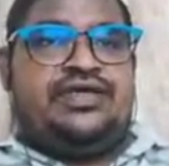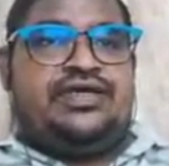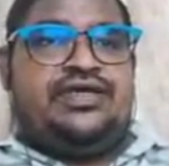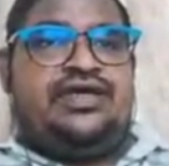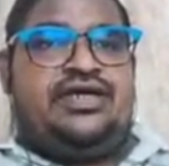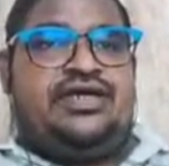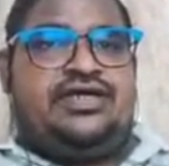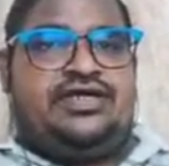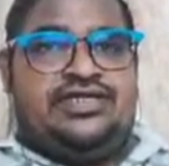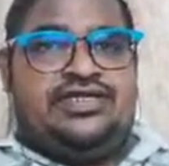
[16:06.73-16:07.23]

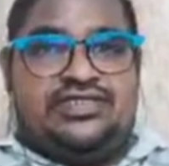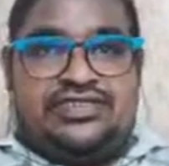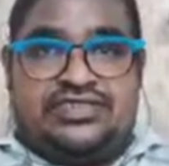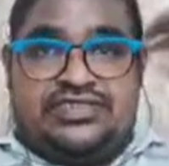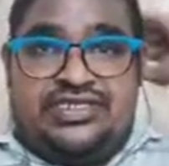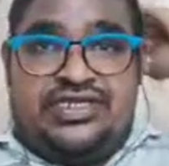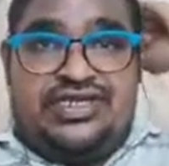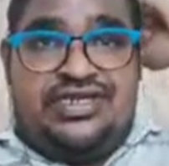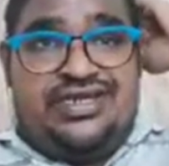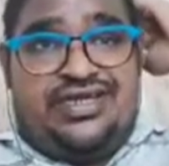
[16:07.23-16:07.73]
And
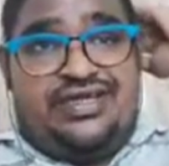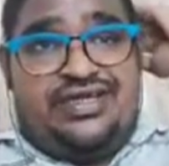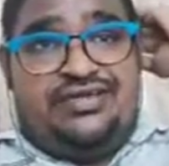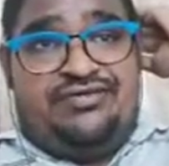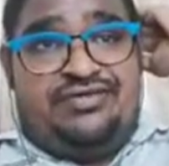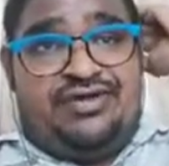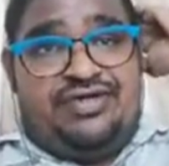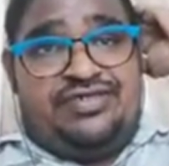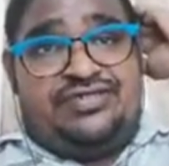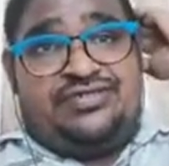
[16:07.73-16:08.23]
still I
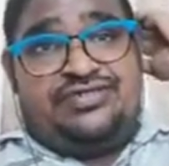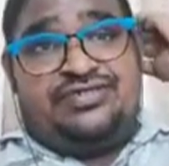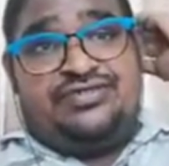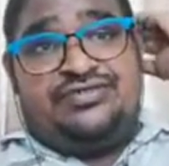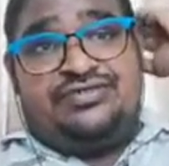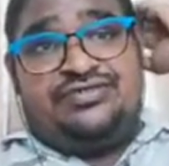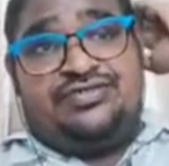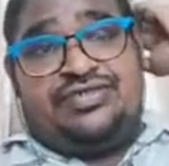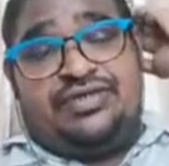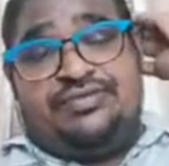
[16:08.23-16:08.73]
want
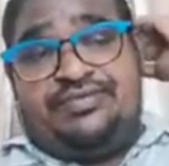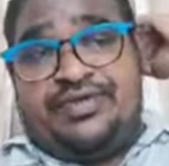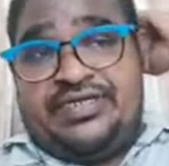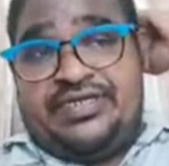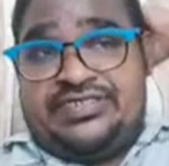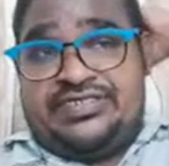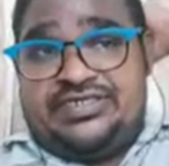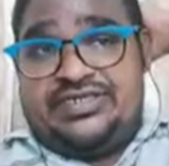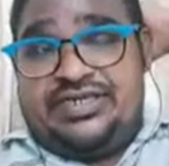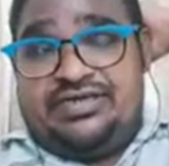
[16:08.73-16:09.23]
to
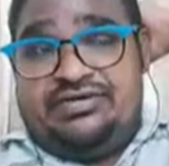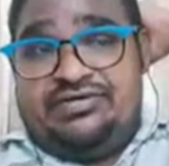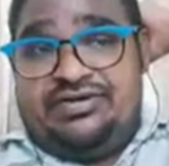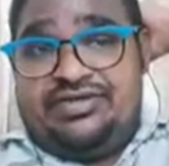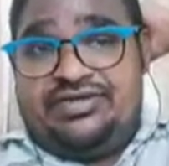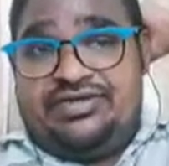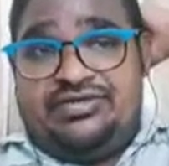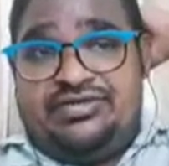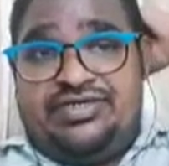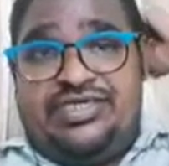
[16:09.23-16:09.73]
represent, I
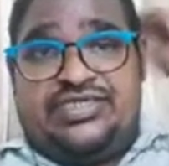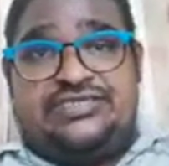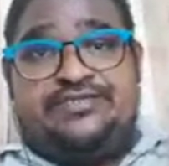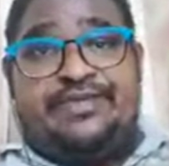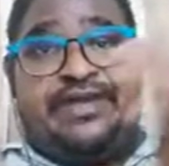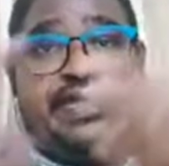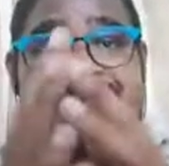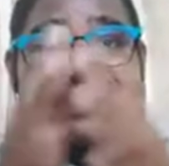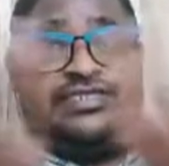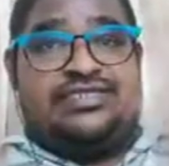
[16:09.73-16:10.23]
want to
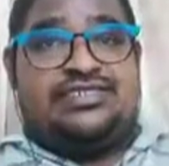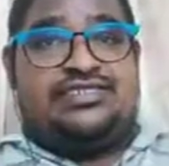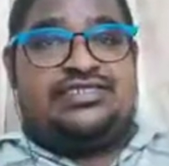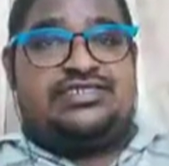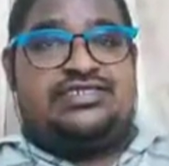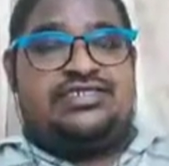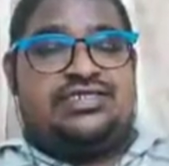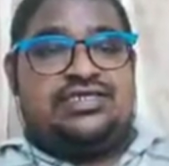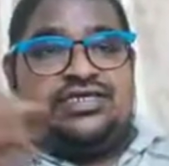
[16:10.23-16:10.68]
expand this.